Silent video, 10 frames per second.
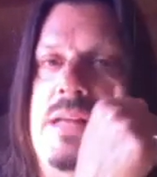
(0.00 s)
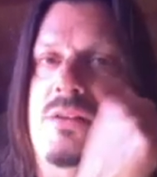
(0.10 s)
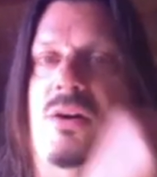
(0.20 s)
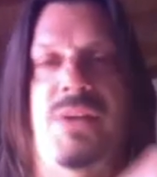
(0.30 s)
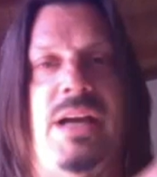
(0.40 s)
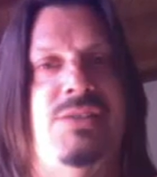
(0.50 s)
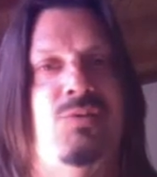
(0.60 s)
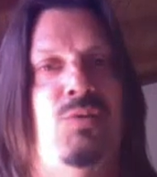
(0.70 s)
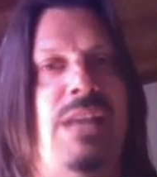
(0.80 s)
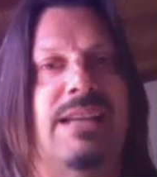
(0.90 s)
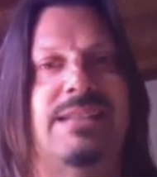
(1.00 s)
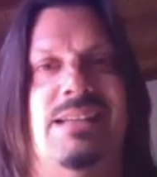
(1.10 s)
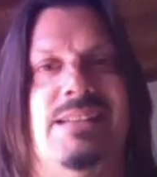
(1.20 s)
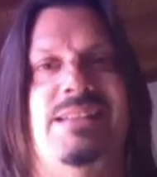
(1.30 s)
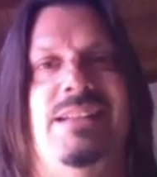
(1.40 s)
I did all the high school
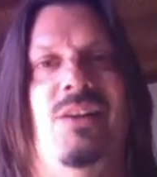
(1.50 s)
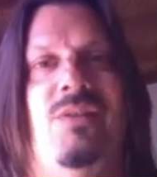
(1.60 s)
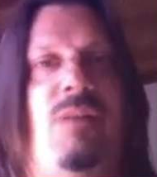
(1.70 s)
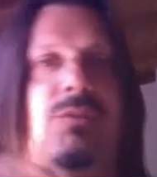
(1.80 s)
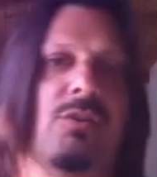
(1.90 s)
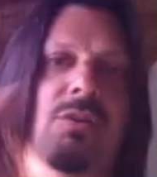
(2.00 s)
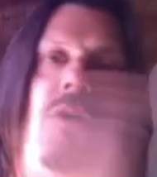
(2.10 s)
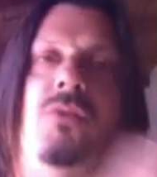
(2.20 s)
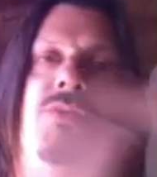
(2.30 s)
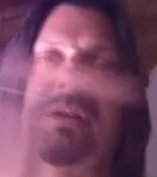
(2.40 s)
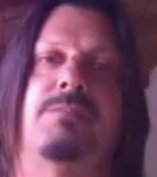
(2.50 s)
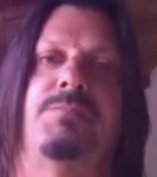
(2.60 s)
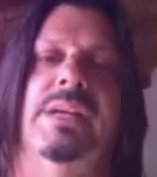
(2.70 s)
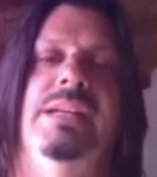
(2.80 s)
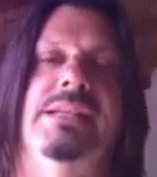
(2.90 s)
dances, you know, and I would go to all the
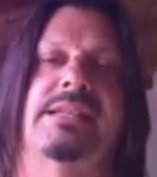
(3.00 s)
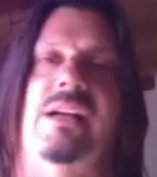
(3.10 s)
places,